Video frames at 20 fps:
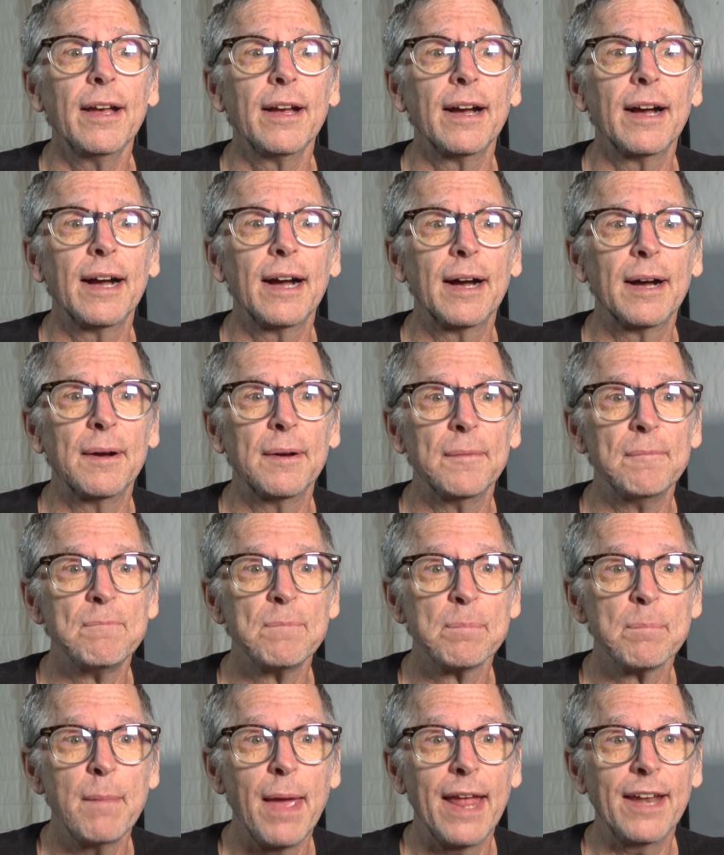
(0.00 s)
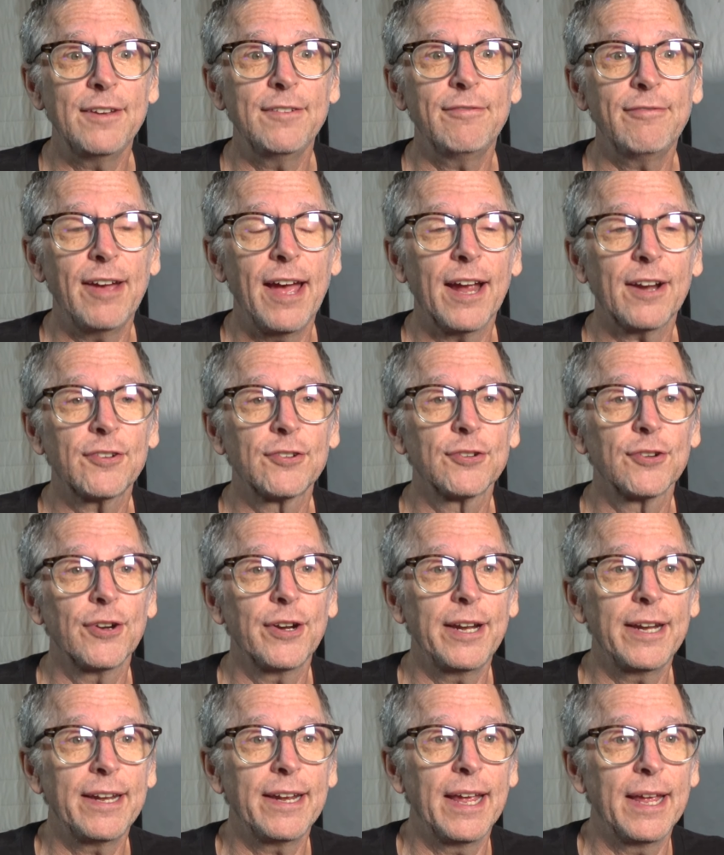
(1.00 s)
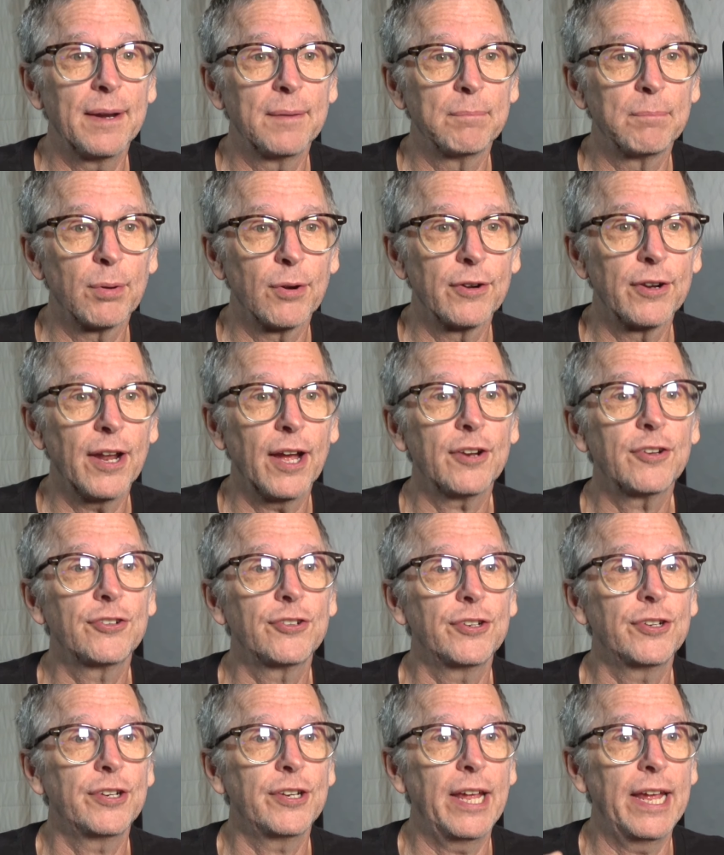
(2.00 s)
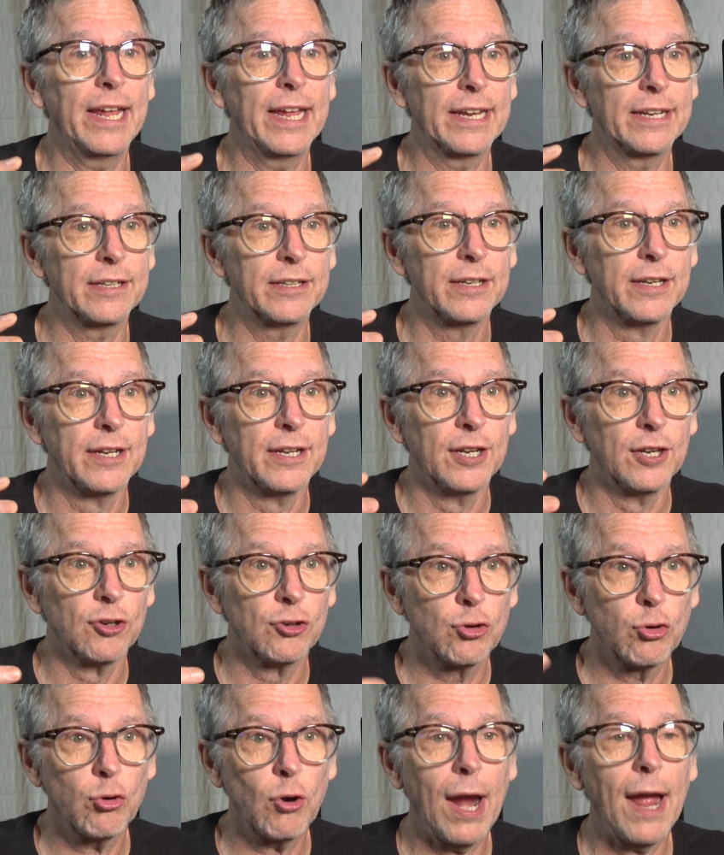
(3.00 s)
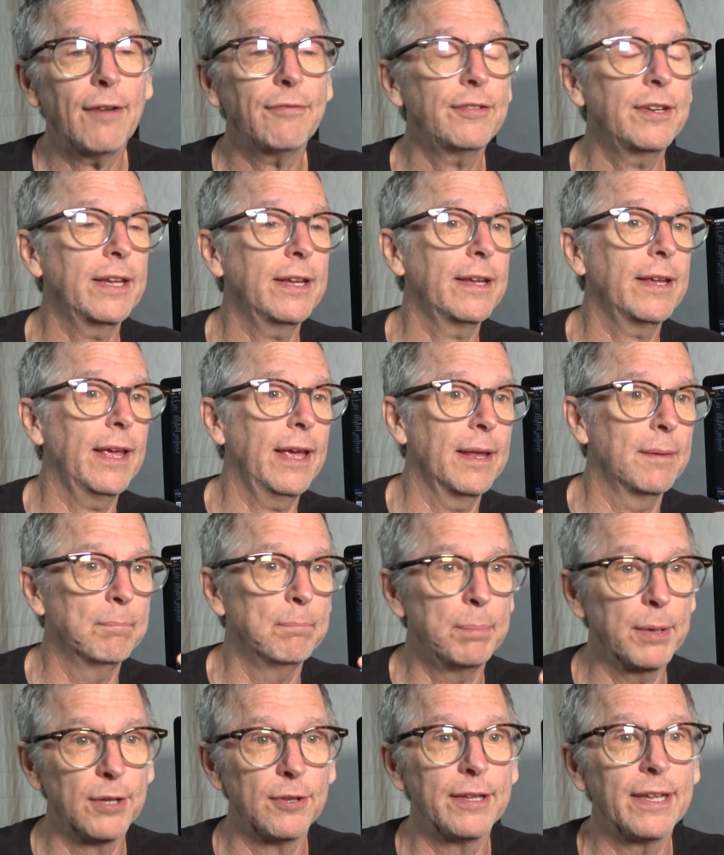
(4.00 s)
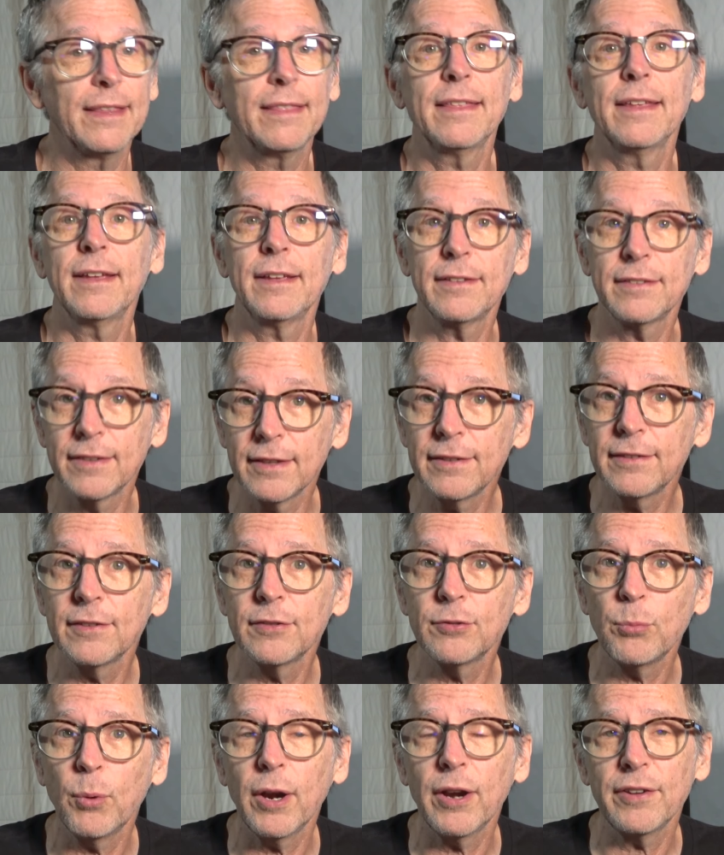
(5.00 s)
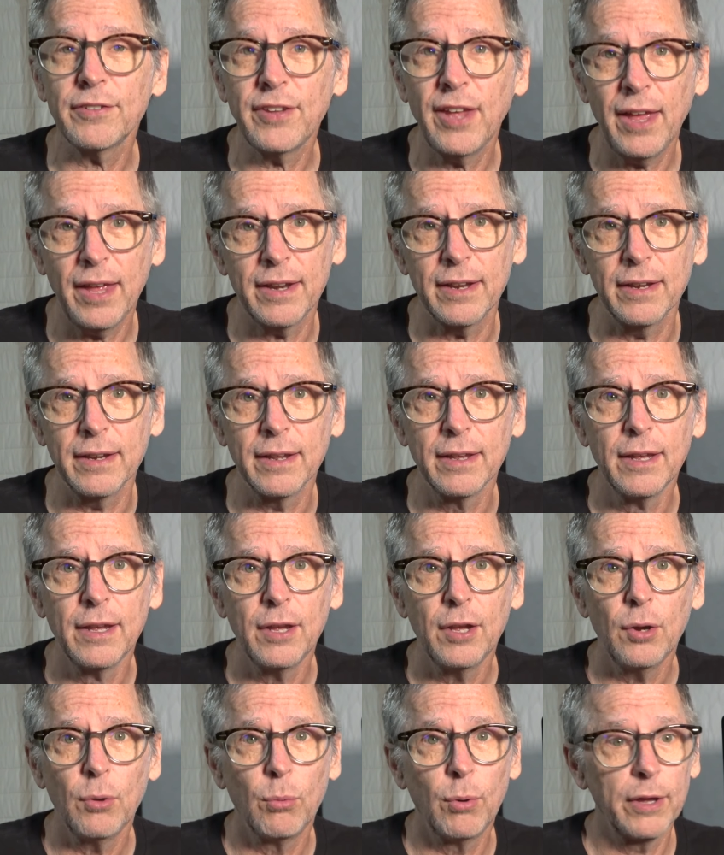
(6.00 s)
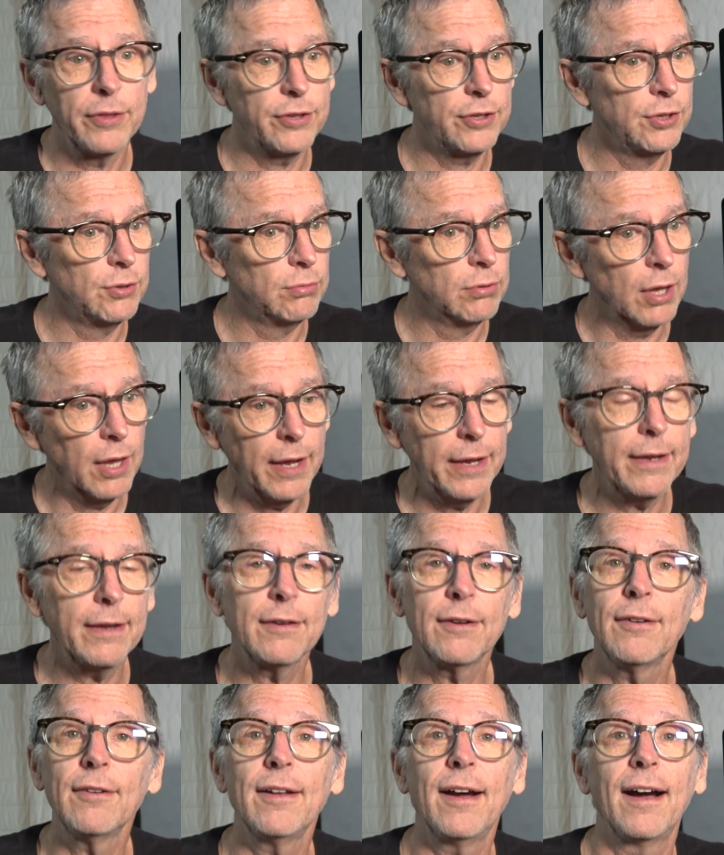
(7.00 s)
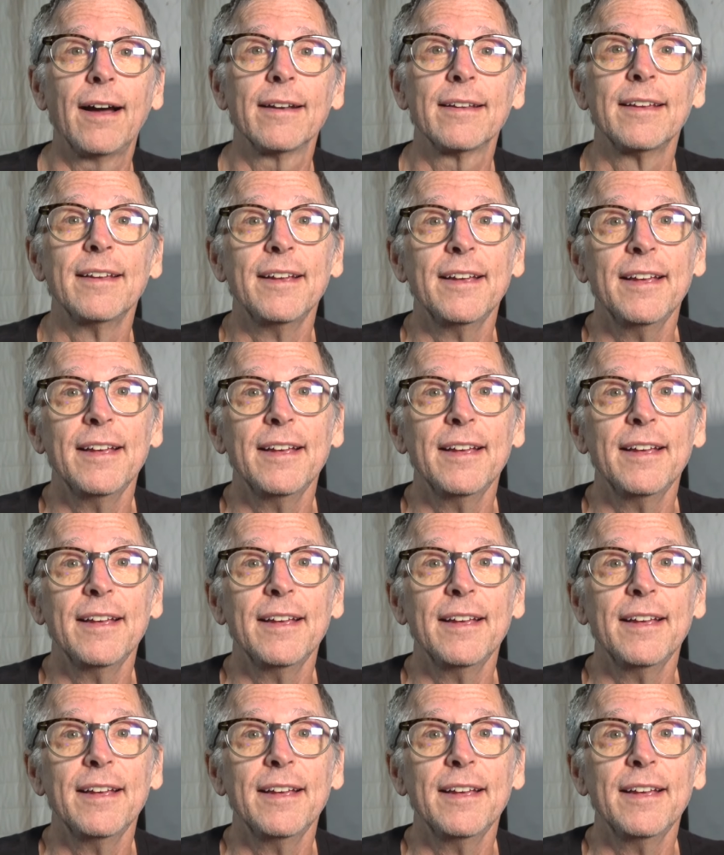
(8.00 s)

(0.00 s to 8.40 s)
uh, manufacturing and production and crafting and building things, this is where it's headed, whether you like it or not.